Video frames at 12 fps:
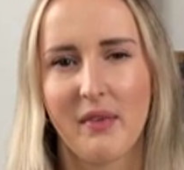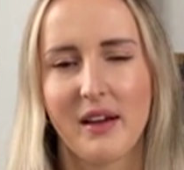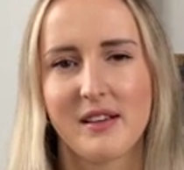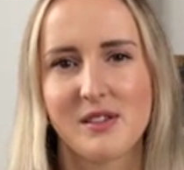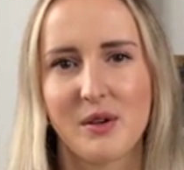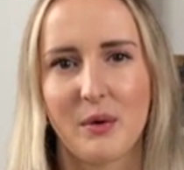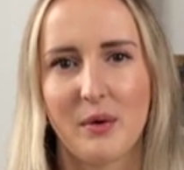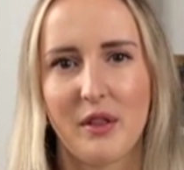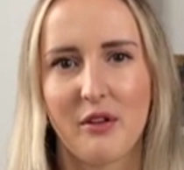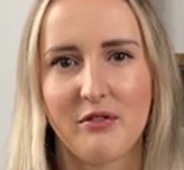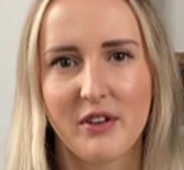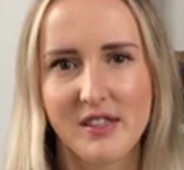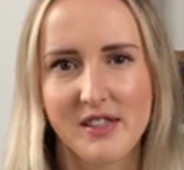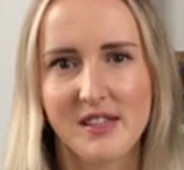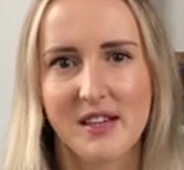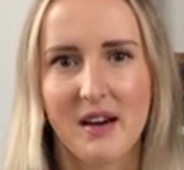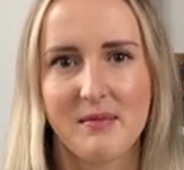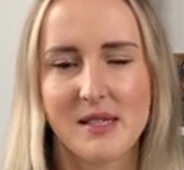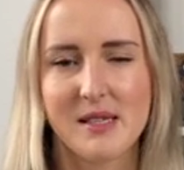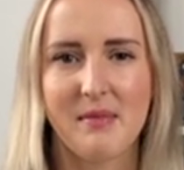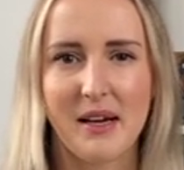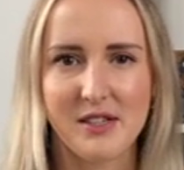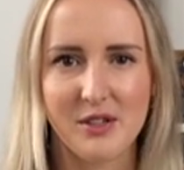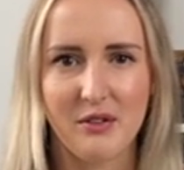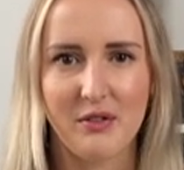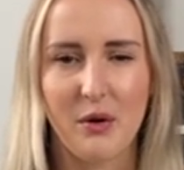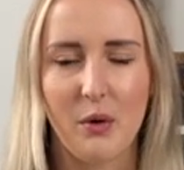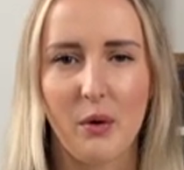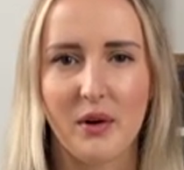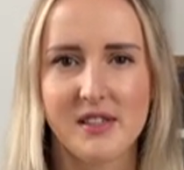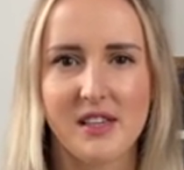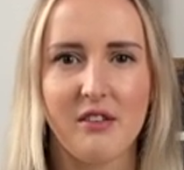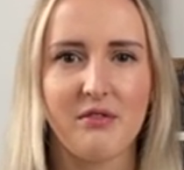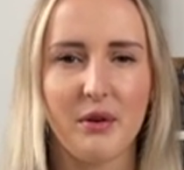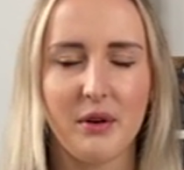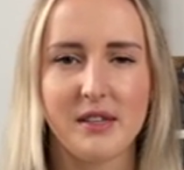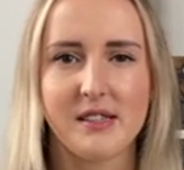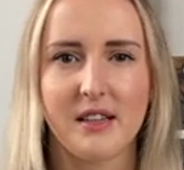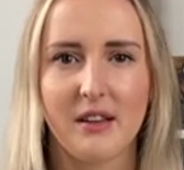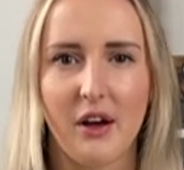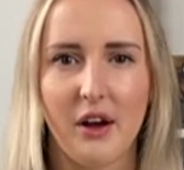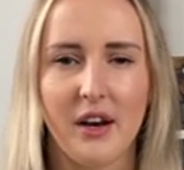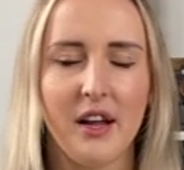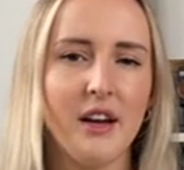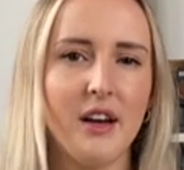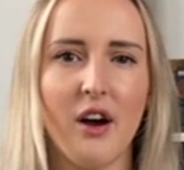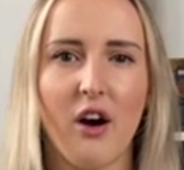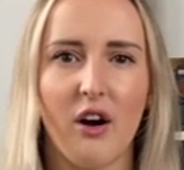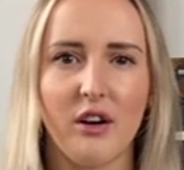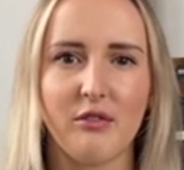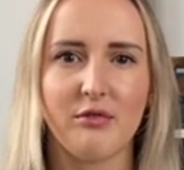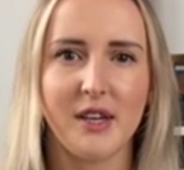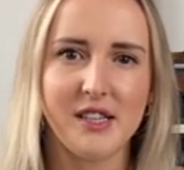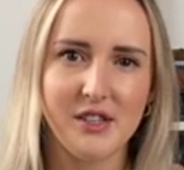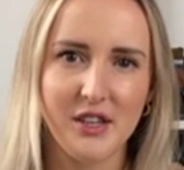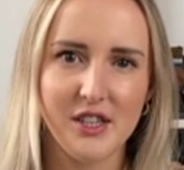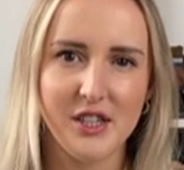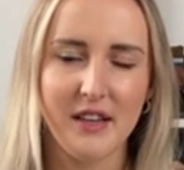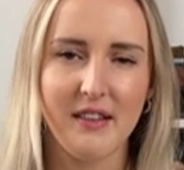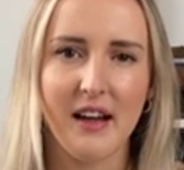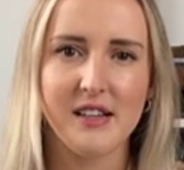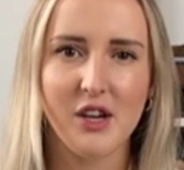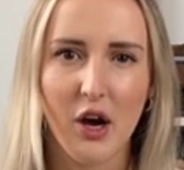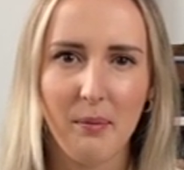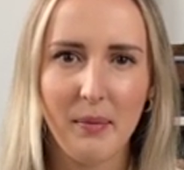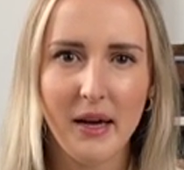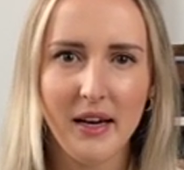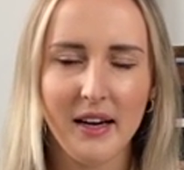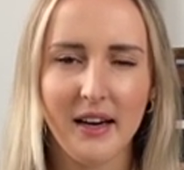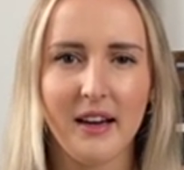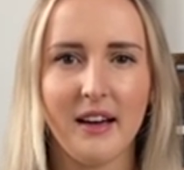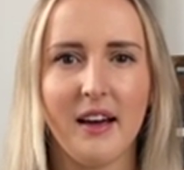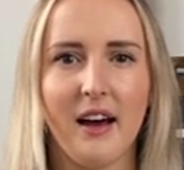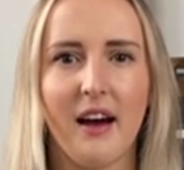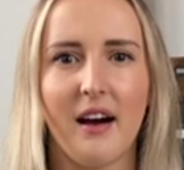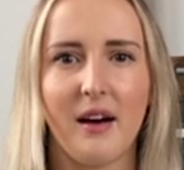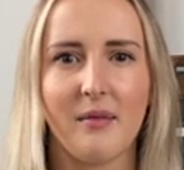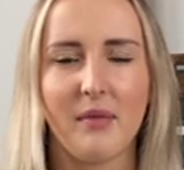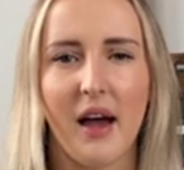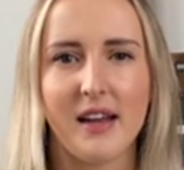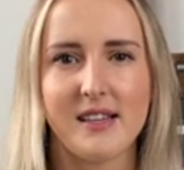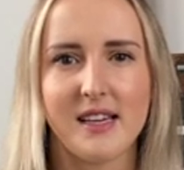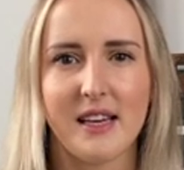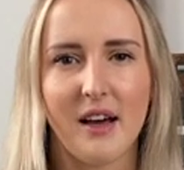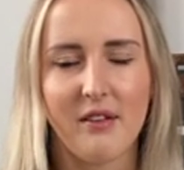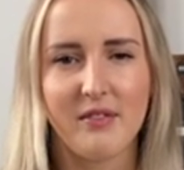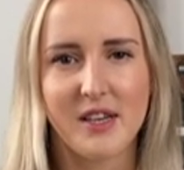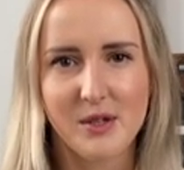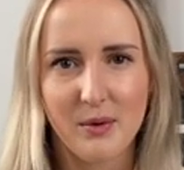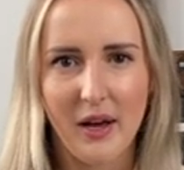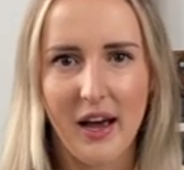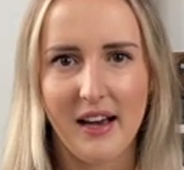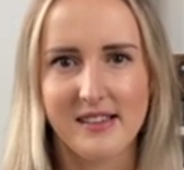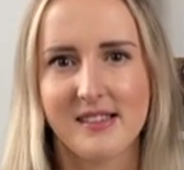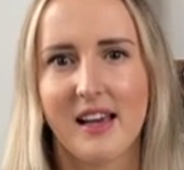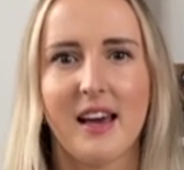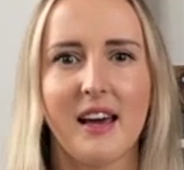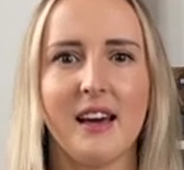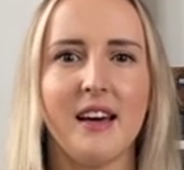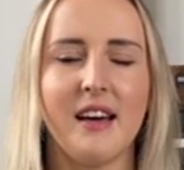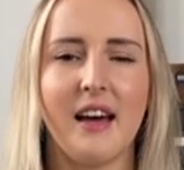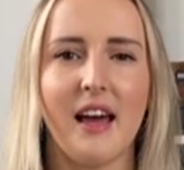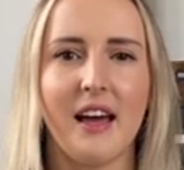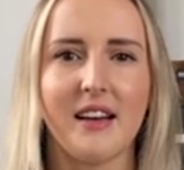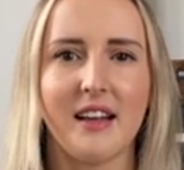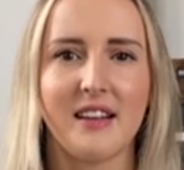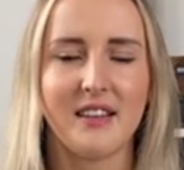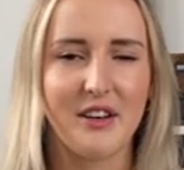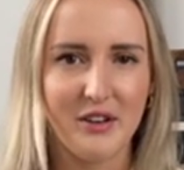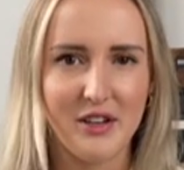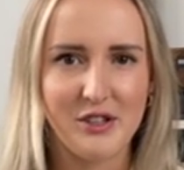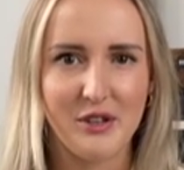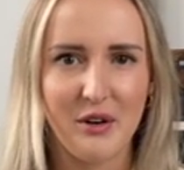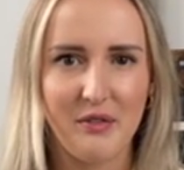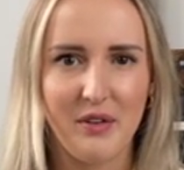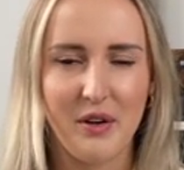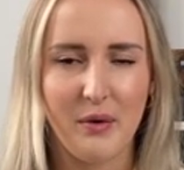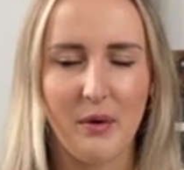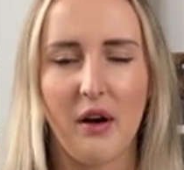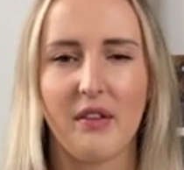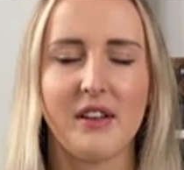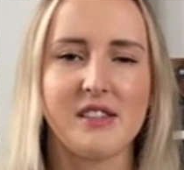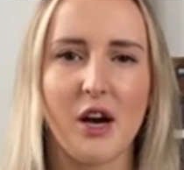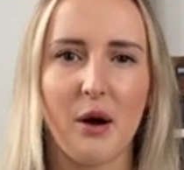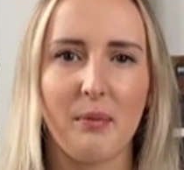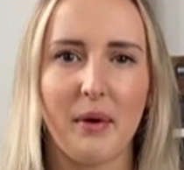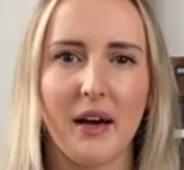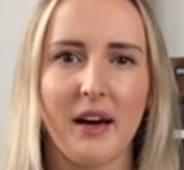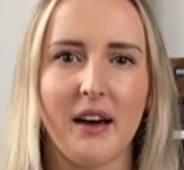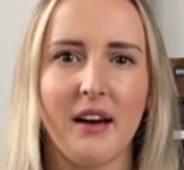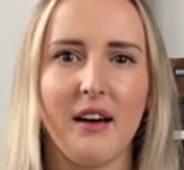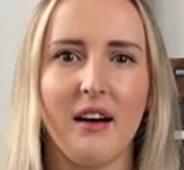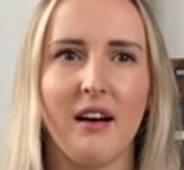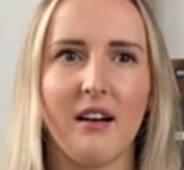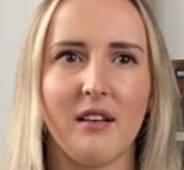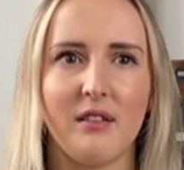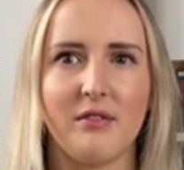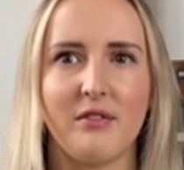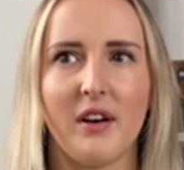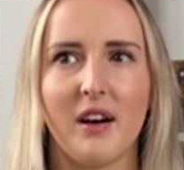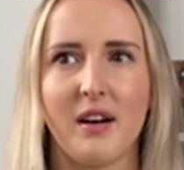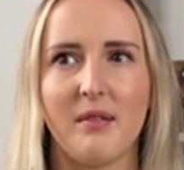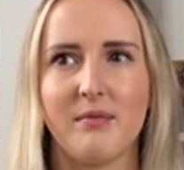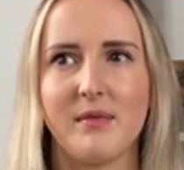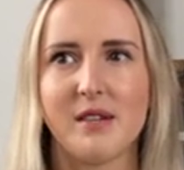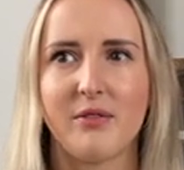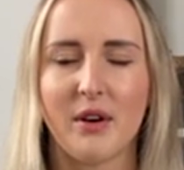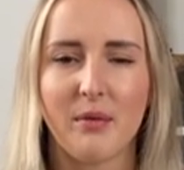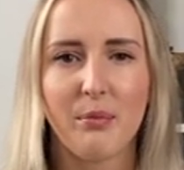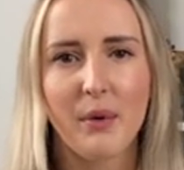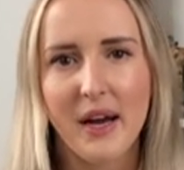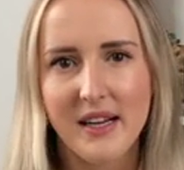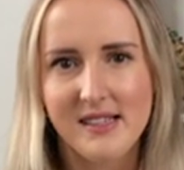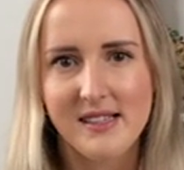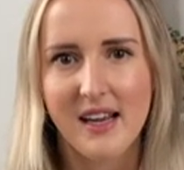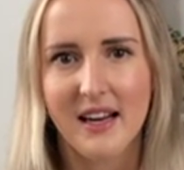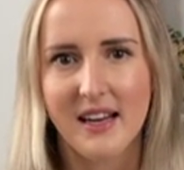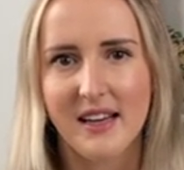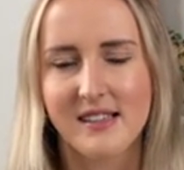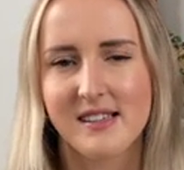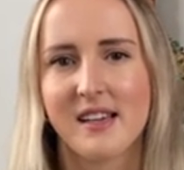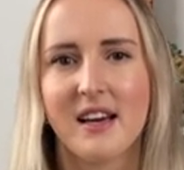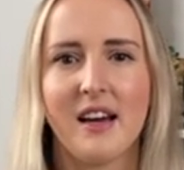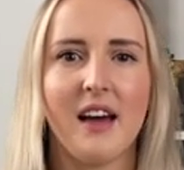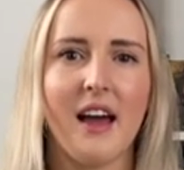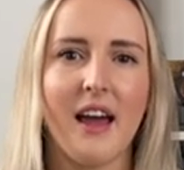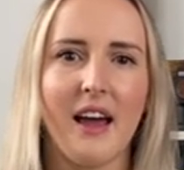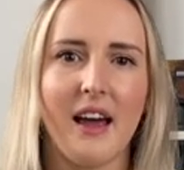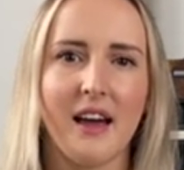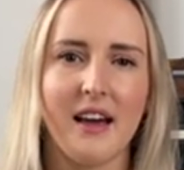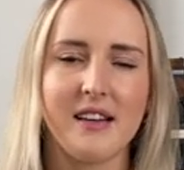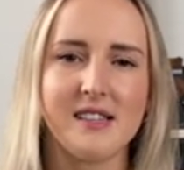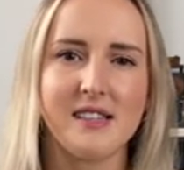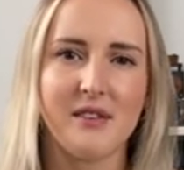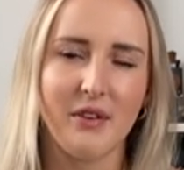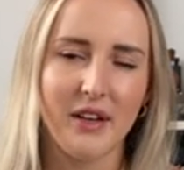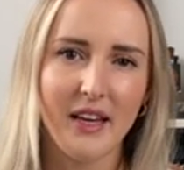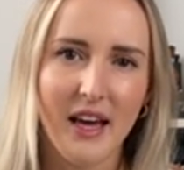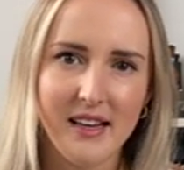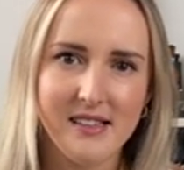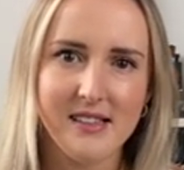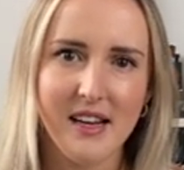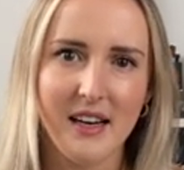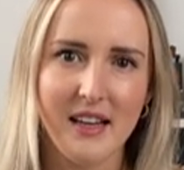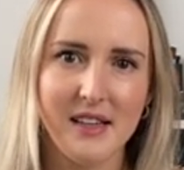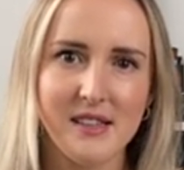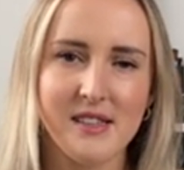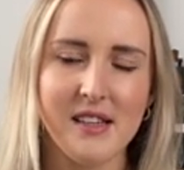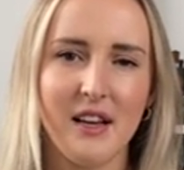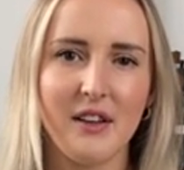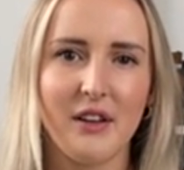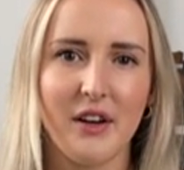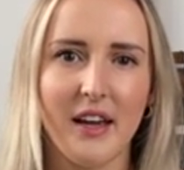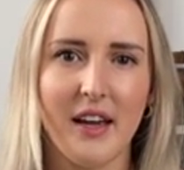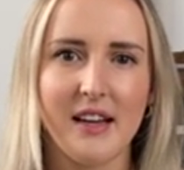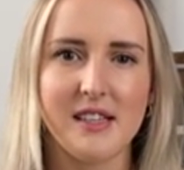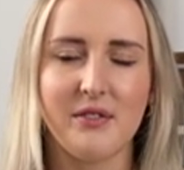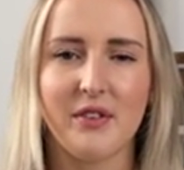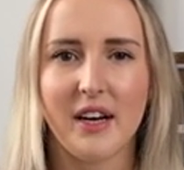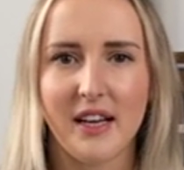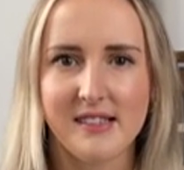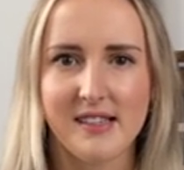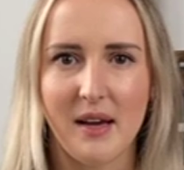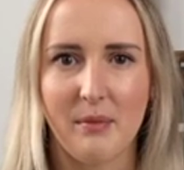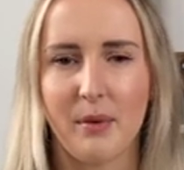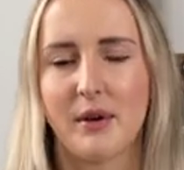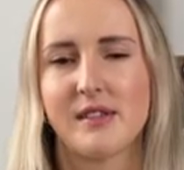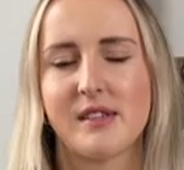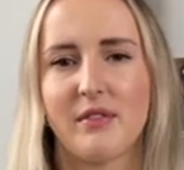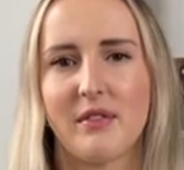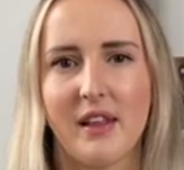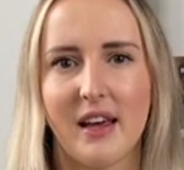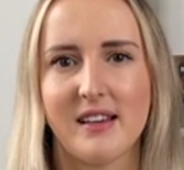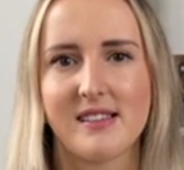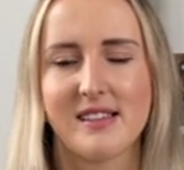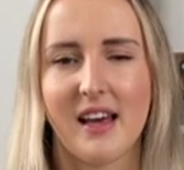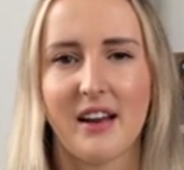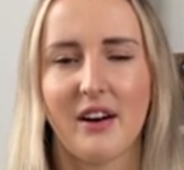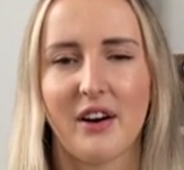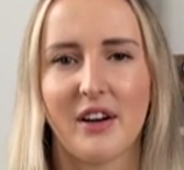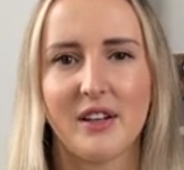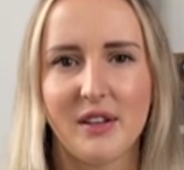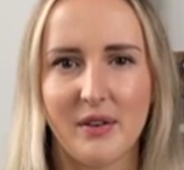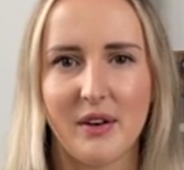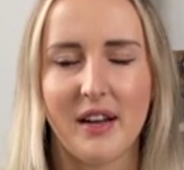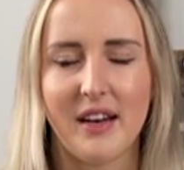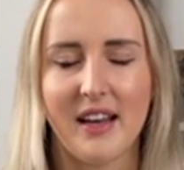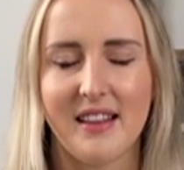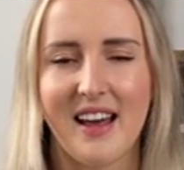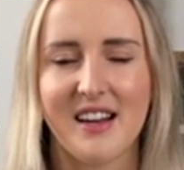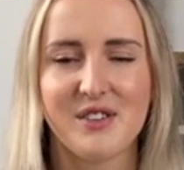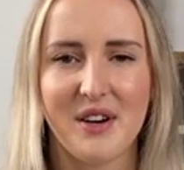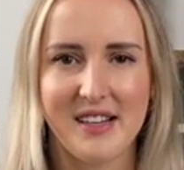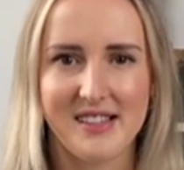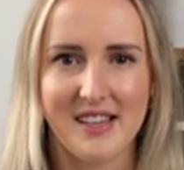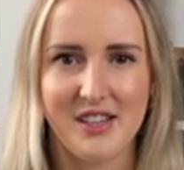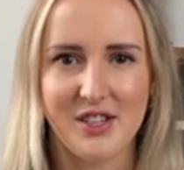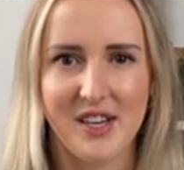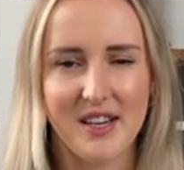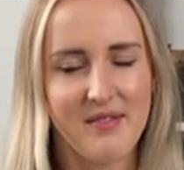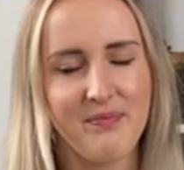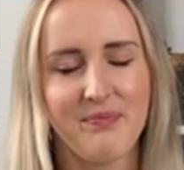So the first semester of the course, I focused a lot on researching that topic. I did a visual essay and a literature review on the topic of different brain studies and different case studies, looking at different examples of things that are included in that transition.